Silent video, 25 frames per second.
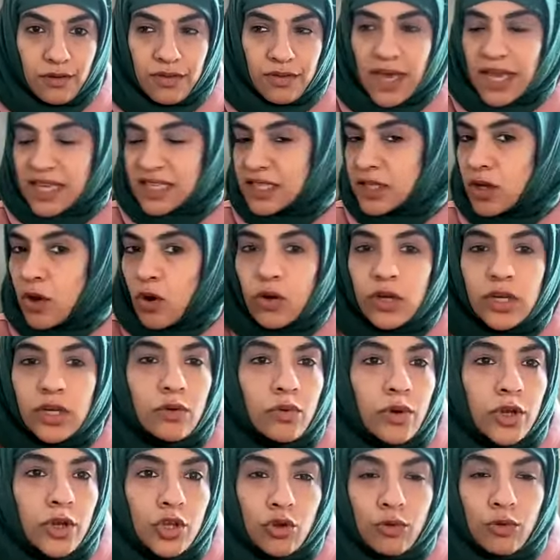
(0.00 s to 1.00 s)
That's the
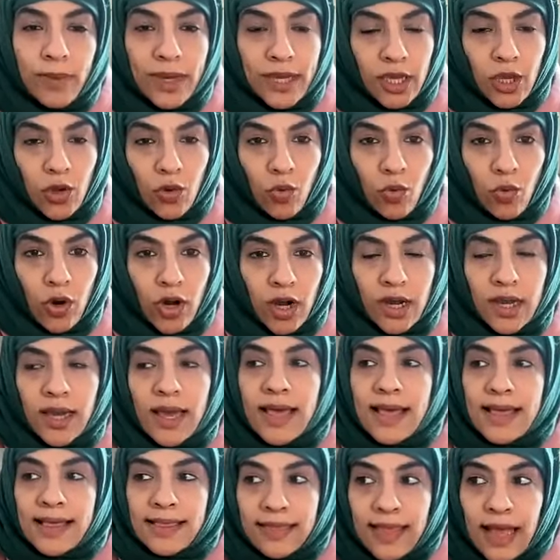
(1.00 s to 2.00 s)
only way you make it work.
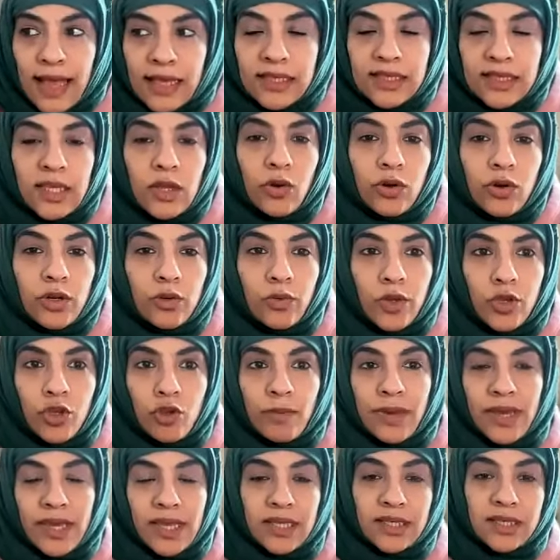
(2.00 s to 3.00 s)
That's the only way
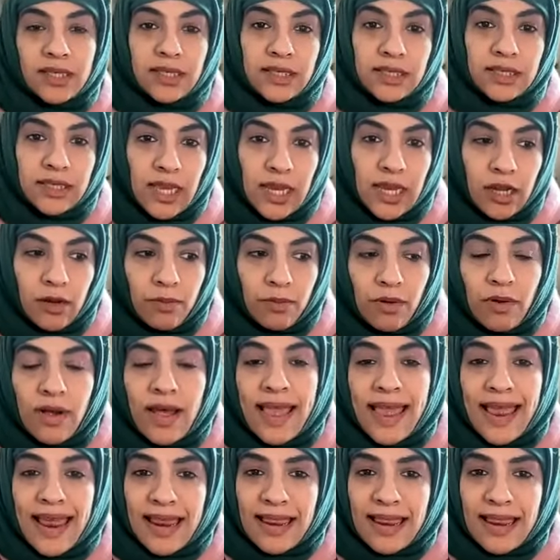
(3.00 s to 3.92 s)
you make it sustainable.